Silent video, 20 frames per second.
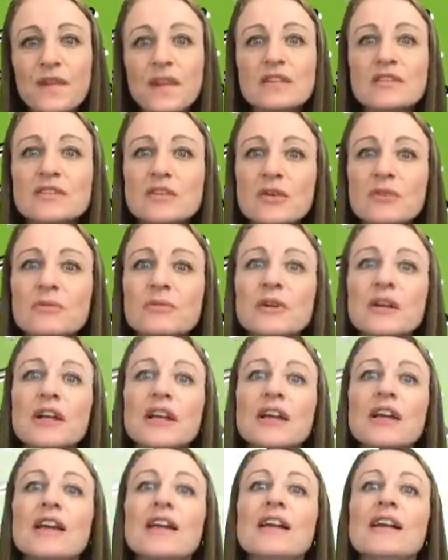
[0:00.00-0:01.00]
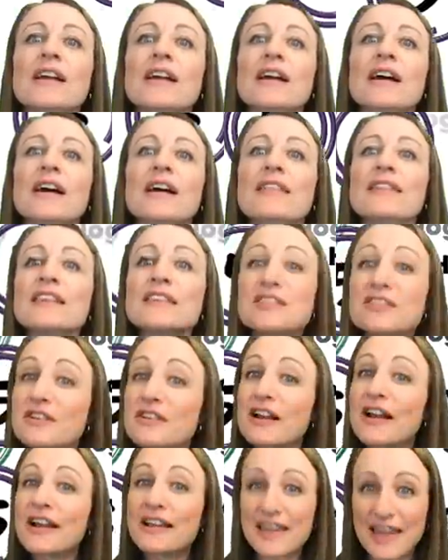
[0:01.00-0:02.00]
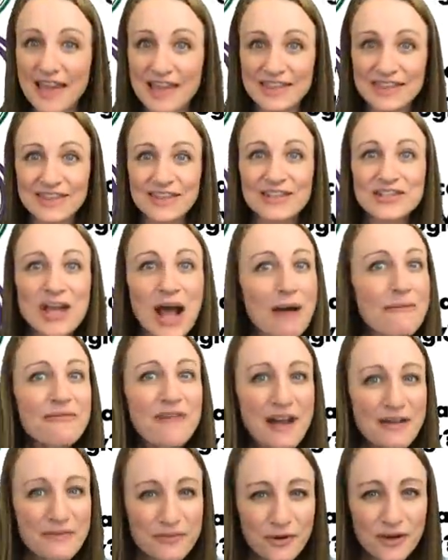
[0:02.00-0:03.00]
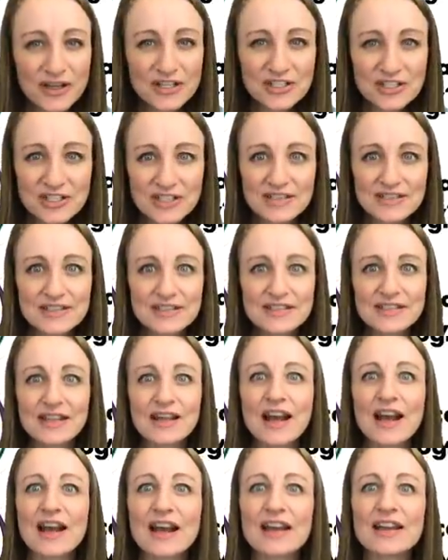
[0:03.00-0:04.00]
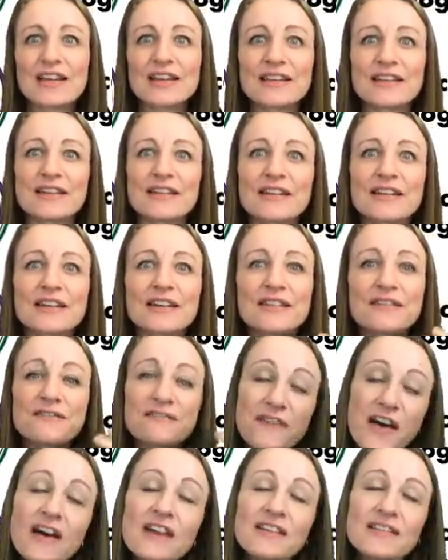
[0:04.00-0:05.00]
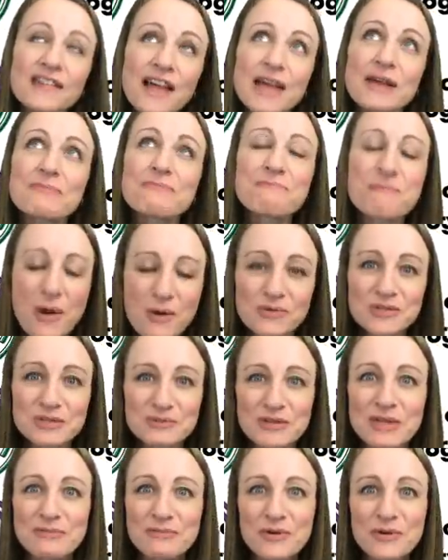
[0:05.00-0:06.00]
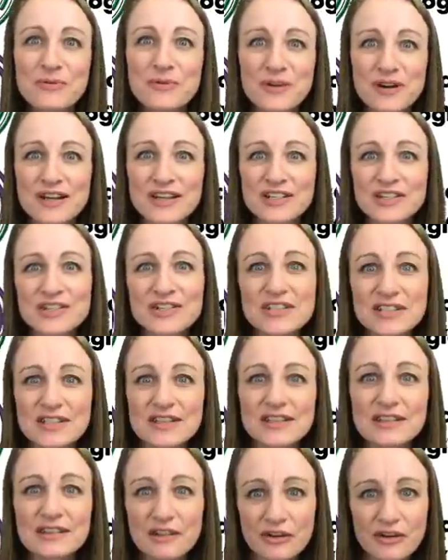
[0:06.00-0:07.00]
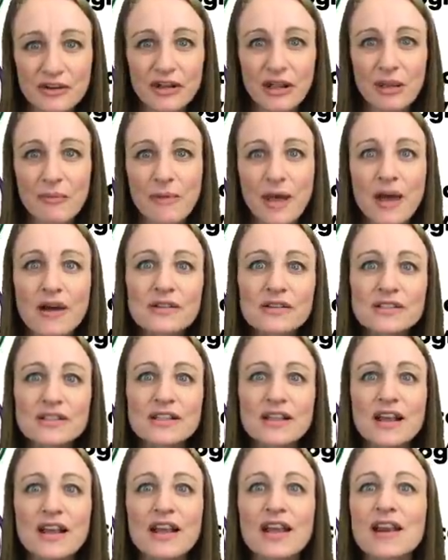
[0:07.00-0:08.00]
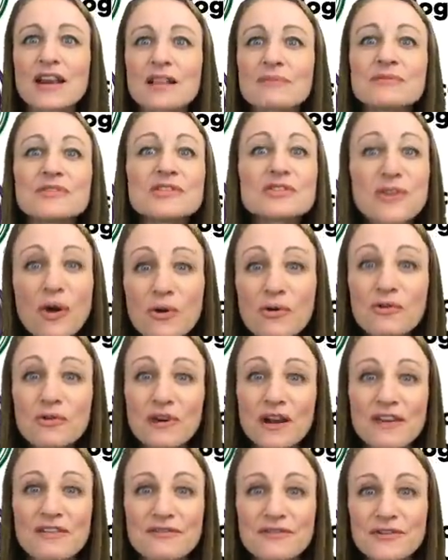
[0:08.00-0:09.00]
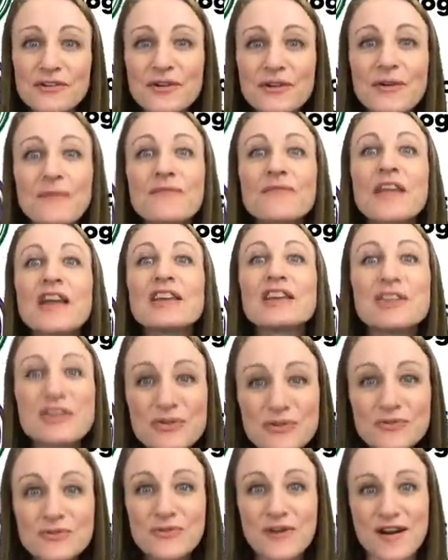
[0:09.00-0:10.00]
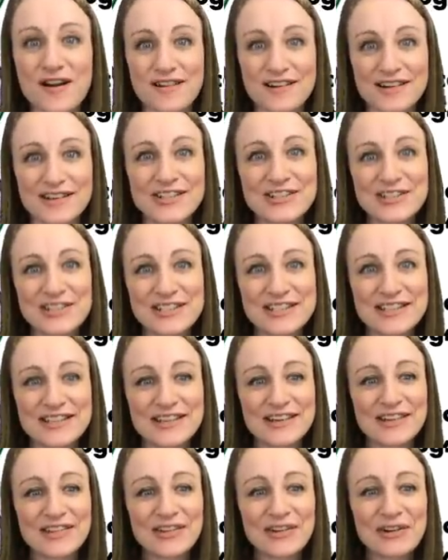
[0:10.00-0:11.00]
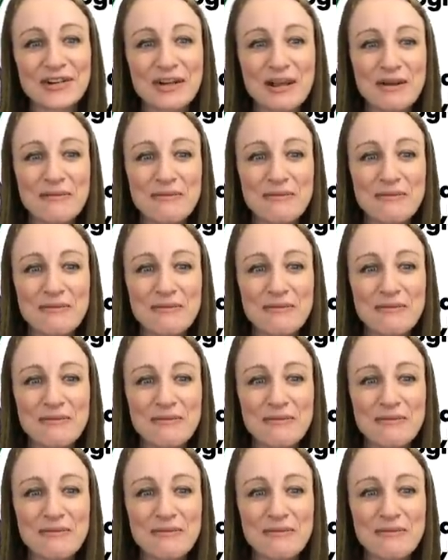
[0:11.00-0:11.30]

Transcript: So, these are, again, the top five questions that I felt like most people were interested in learning about. And I'm so grateful that you are interested in learning